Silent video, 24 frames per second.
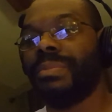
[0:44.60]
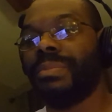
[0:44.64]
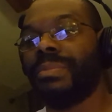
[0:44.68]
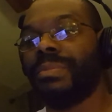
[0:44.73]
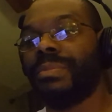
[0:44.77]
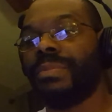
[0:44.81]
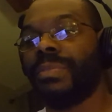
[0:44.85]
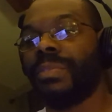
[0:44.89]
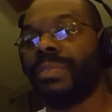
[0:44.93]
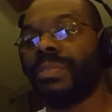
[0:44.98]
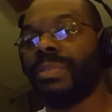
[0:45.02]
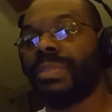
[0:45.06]

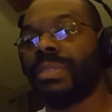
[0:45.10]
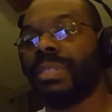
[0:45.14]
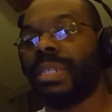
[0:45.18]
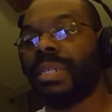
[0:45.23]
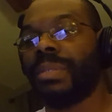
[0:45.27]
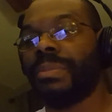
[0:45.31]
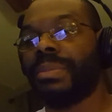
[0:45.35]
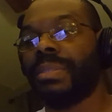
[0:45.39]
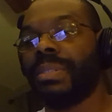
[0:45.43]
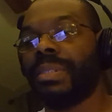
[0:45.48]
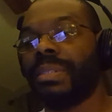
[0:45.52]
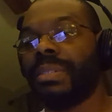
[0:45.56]
first
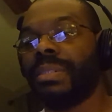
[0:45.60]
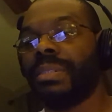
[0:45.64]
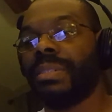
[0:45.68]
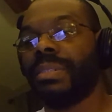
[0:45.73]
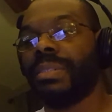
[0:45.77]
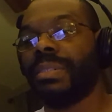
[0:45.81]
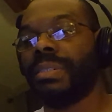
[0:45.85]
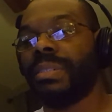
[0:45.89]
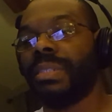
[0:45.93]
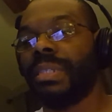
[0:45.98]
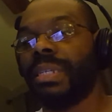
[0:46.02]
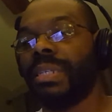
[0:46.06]
time seeing
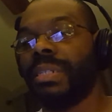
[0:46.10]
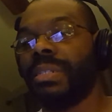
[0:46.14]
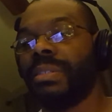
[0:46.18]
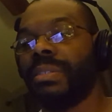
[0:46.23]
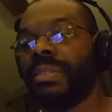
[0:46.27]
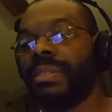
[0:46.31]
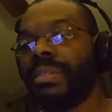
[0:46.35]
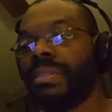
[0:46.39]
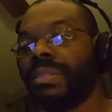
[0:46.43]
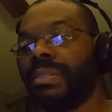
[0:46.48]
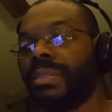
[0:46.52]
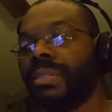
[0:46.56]
any
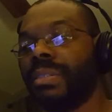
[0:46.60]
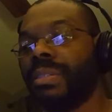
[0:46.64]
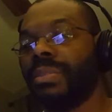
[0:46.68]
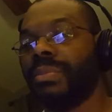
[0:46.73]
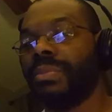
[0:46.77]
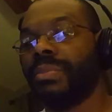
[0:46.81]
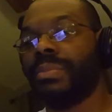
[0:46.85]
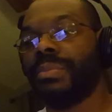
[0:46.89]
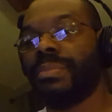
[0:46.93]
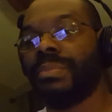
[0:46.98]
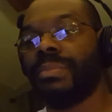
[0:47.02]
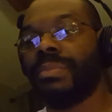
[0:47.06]
of this
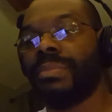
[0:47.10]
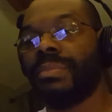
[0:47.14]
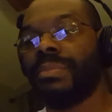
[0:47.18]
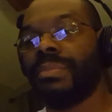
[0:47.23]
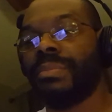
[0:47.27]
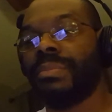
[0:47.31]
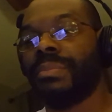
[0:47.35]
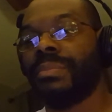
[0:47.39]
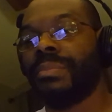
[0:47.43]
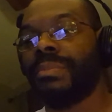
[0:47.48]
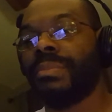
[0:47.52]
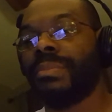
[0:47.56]
stuff.
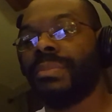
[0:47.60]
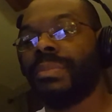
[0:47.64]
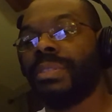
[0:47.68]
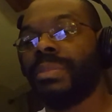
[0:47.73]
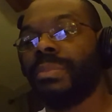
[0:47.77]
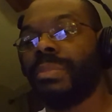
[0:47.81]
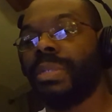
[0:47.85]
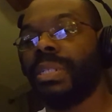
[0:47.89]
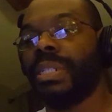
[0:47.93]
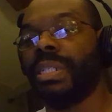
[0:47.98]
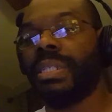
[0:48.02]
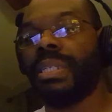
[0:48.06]

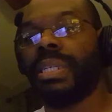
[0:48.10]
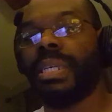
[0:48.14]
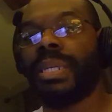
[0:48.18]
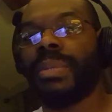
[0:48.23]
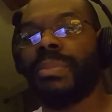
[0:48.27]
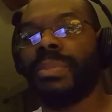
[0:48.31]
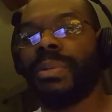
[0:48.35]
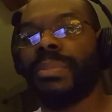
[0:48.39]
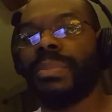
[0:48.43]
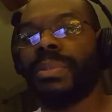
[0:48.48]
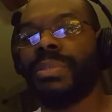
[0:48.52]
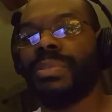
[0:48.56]
But it
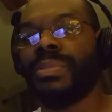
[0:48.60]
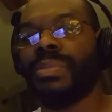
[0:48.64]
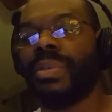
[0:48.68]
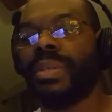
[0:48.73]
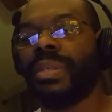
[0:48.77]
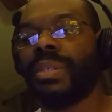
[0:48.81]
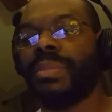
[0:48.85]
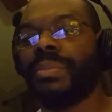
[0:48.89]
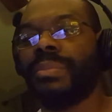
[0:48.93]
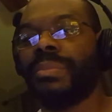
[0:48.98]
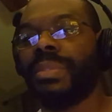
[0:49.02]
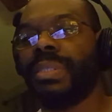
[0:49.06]
came up as
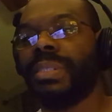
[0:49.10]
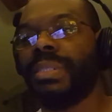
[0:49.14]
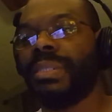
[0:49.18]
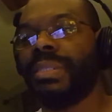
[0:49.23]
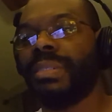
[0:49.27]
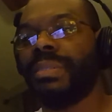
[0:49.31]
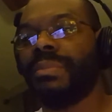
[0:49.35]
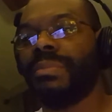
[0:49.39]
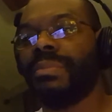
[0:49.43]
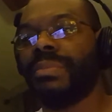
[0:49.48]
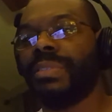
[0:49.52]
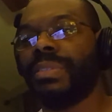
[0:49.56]
recommended
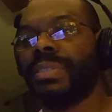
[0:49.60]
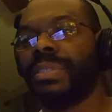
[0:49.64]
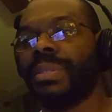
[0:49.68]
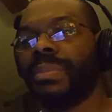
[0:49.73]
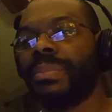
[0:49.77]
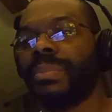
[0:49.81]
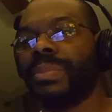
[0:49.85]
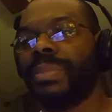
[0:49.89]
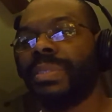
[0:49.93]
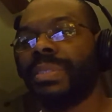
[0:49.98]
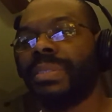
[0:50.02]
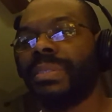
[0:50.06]
for some
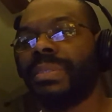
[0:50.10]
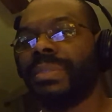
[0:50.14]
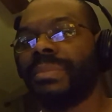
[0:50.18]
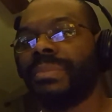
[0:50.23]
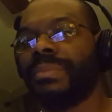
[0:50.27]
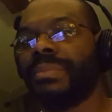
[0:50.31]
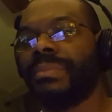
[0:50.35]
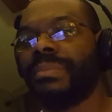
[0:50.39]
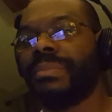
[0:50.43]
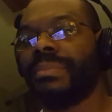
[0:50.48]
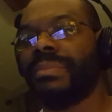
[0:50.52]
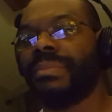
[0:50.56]
reason.
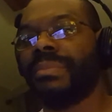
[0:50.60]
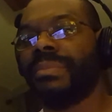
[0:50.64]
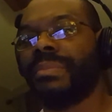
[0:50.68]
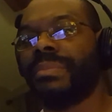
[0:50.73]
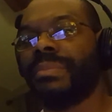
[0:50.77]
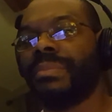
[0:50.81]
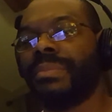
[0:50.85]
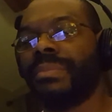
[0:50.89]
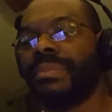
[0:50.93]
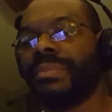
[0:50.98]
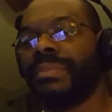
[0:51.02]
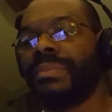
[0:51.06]

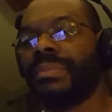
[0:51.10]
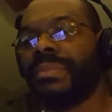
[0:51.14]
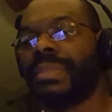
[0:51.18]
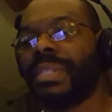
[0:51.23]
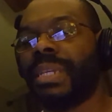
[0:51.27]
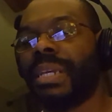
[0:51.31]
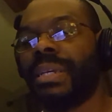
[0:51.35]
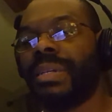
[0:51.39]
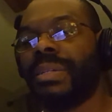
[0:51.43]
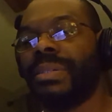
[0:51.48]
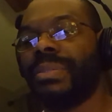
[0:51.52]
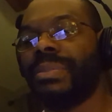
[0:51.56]

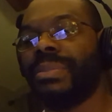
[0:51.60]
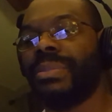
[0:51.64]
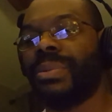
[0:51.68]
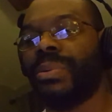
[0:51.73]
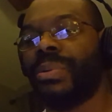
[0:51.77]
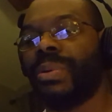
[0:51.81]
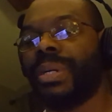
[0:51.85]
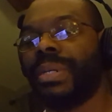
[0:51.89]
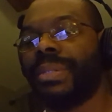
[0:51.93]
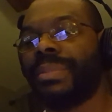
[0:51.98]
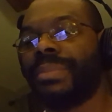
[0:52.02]
I don't know